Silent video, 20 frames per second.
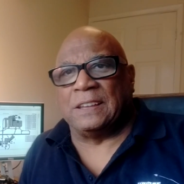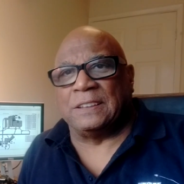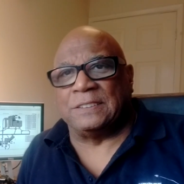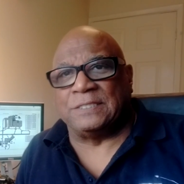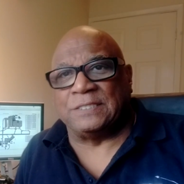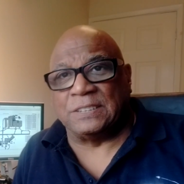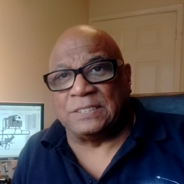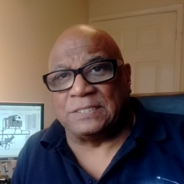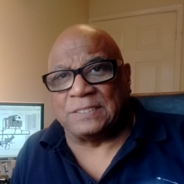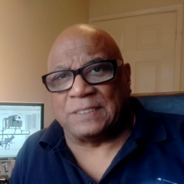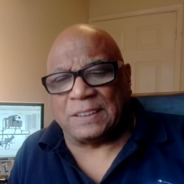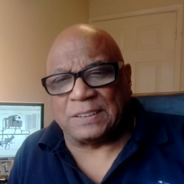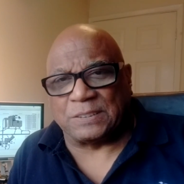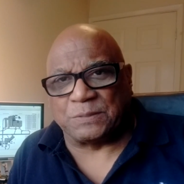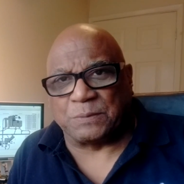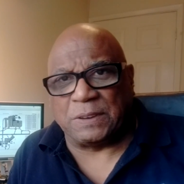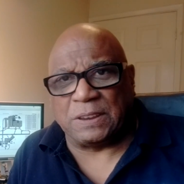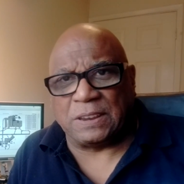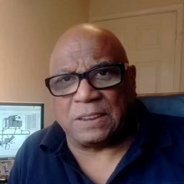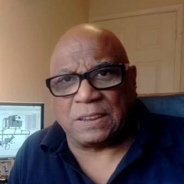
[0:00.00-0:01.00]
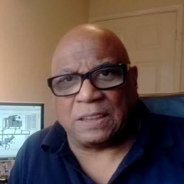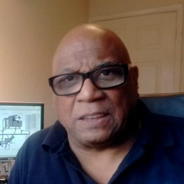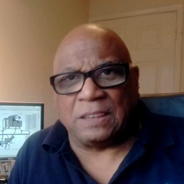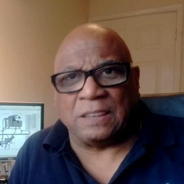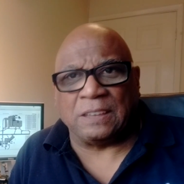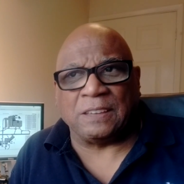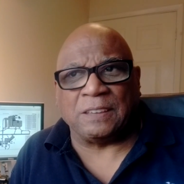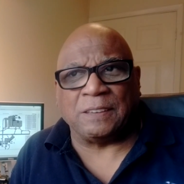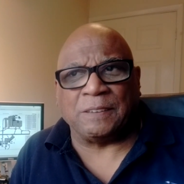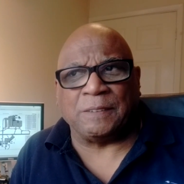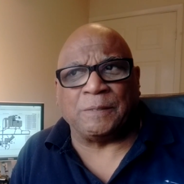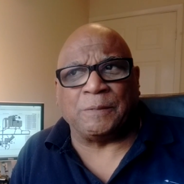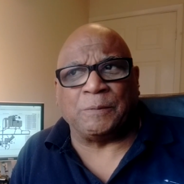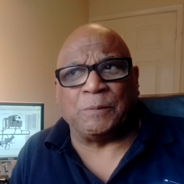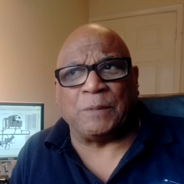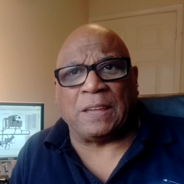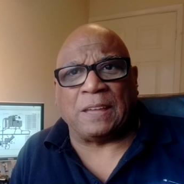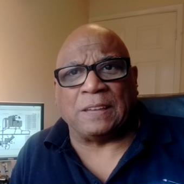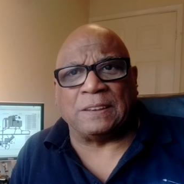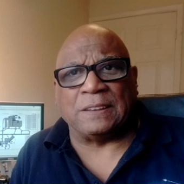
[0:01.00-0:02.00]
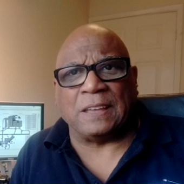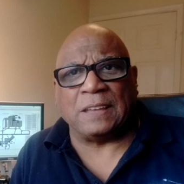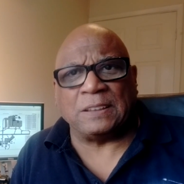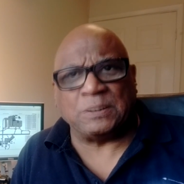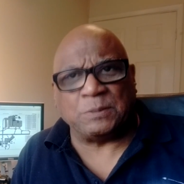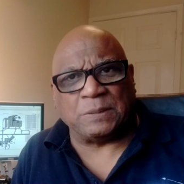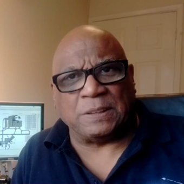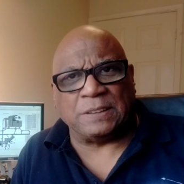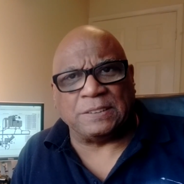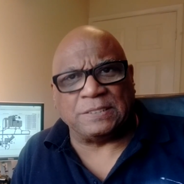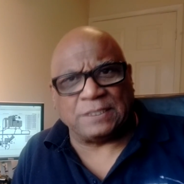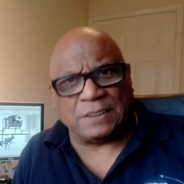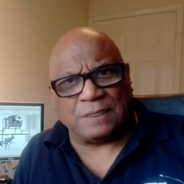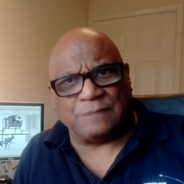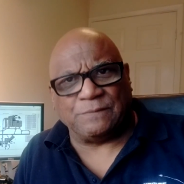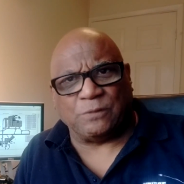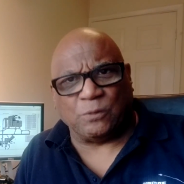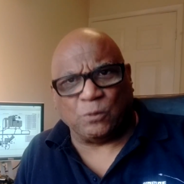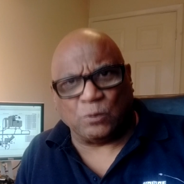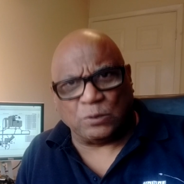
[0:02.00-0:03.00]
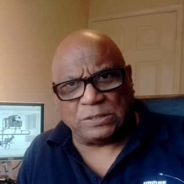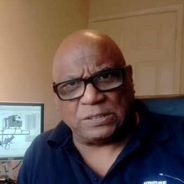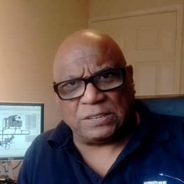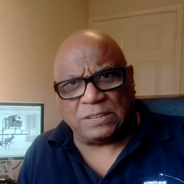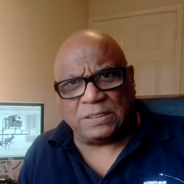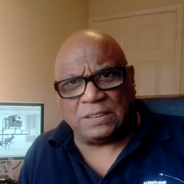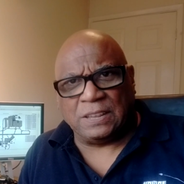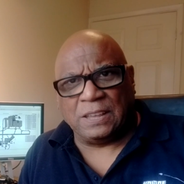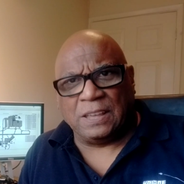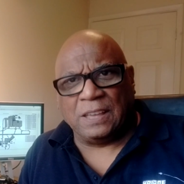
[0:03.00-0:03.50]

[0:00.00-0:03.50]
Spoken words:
Since last week we had Xplane 1040,